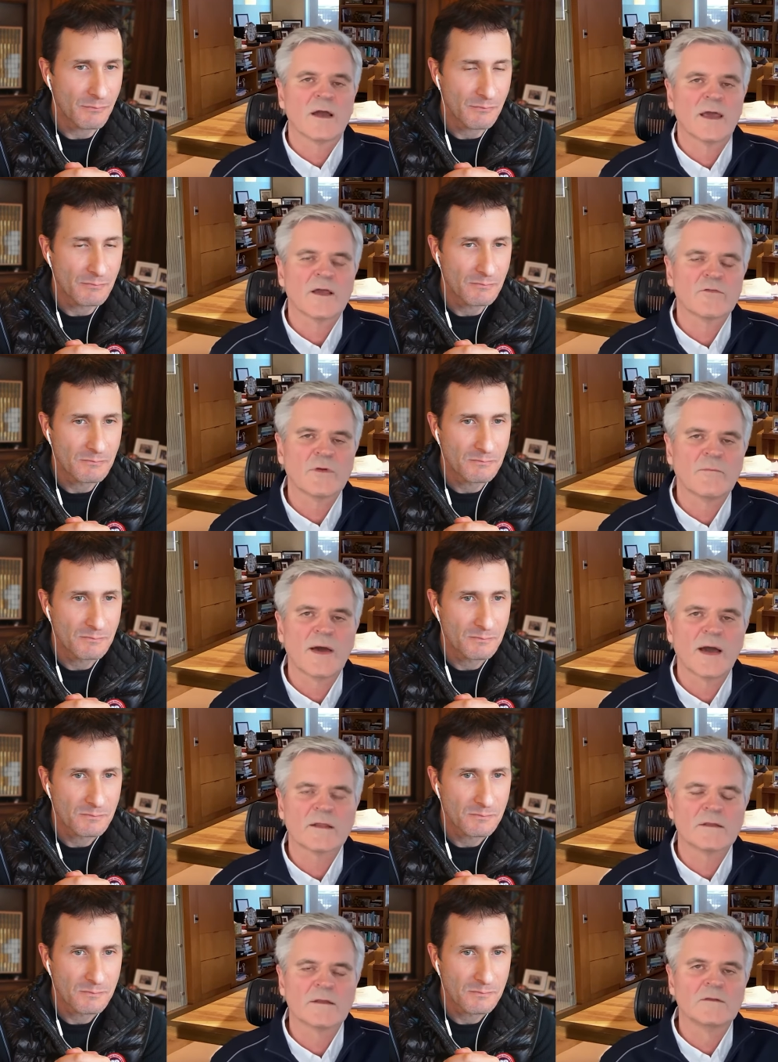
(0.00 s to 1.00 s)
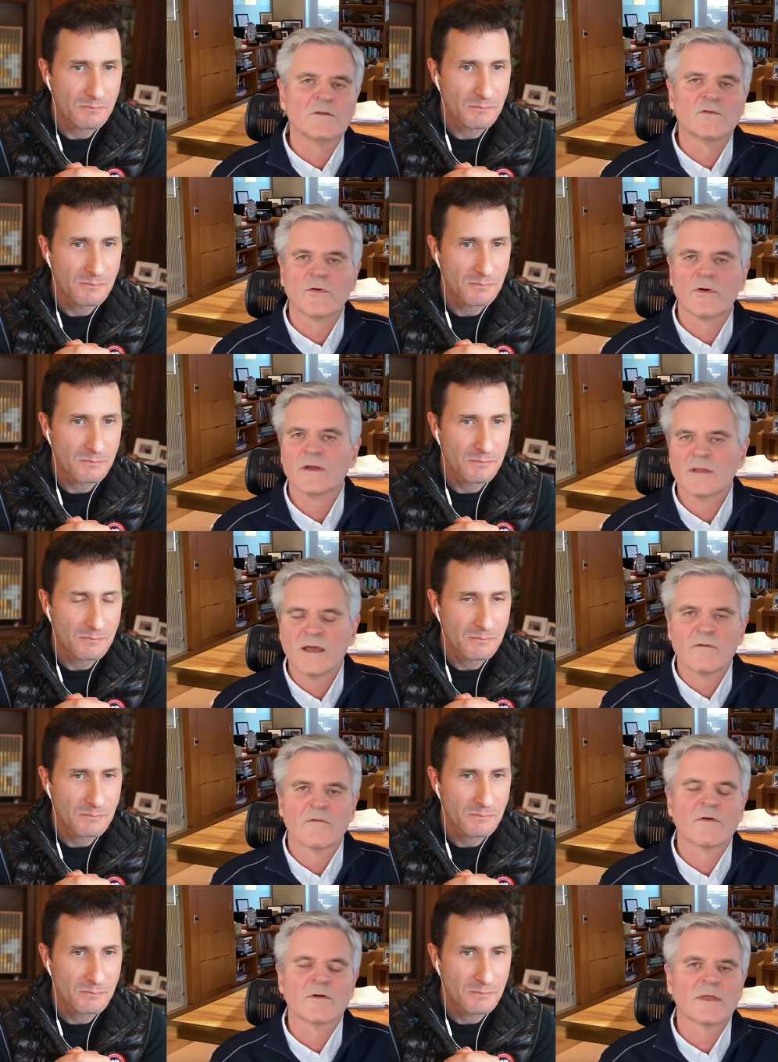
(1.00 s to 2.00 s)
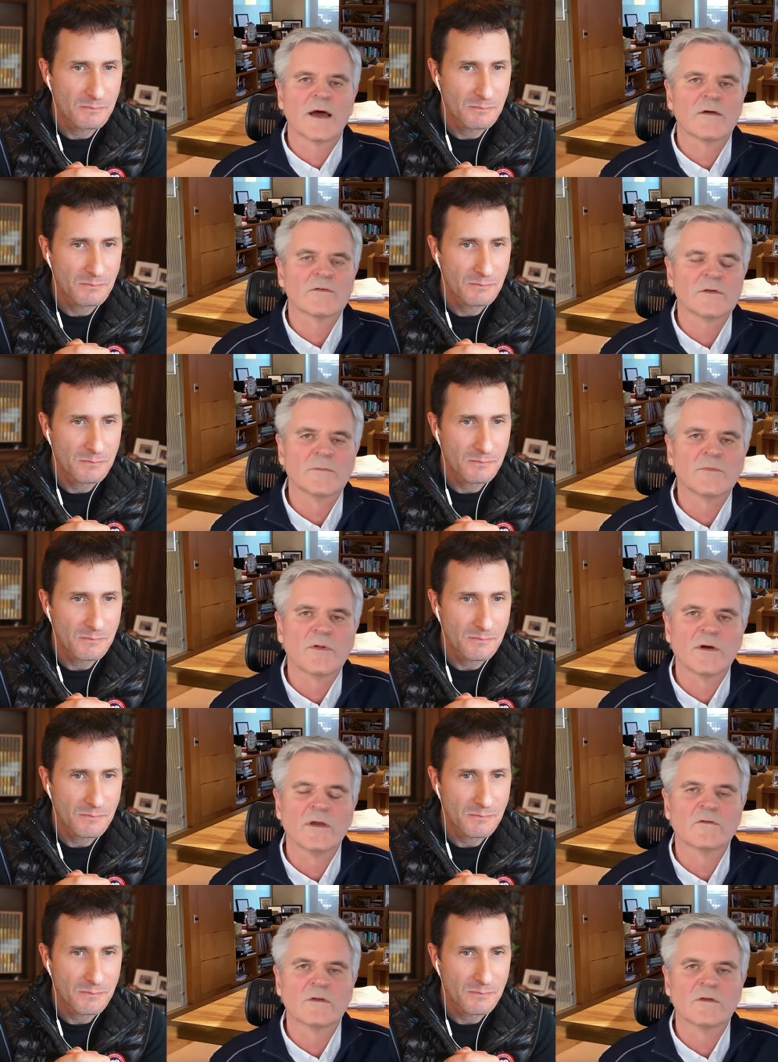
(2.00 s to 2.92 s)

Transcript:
Speaker 1: StockX we backed in Detroit. They have over a thousand employees